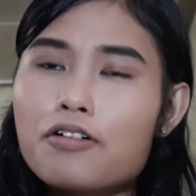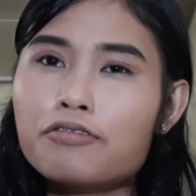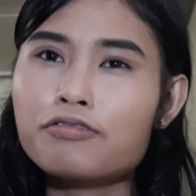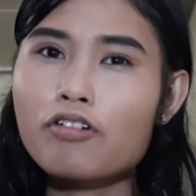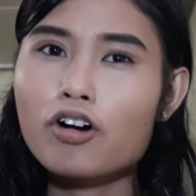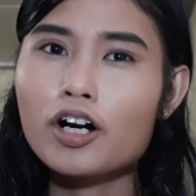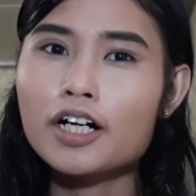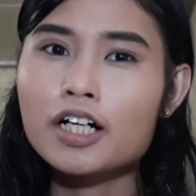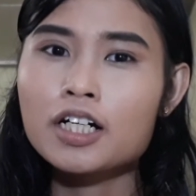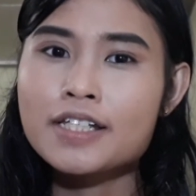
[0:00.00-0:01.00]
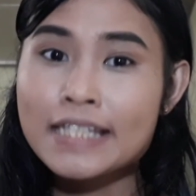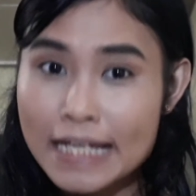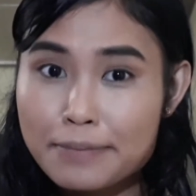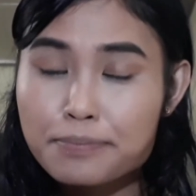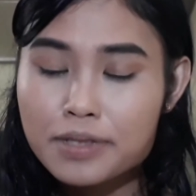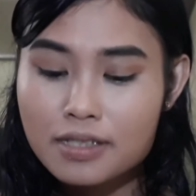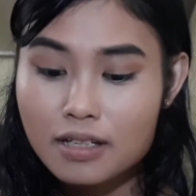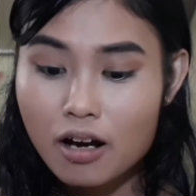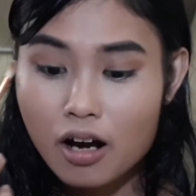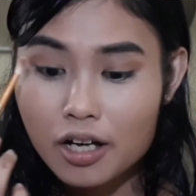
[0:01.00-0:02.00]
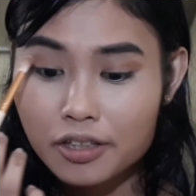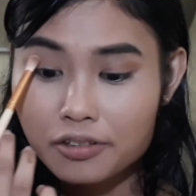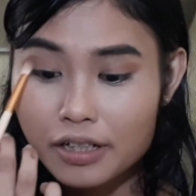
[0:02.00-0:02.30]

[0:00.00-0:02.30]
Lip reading: for tips on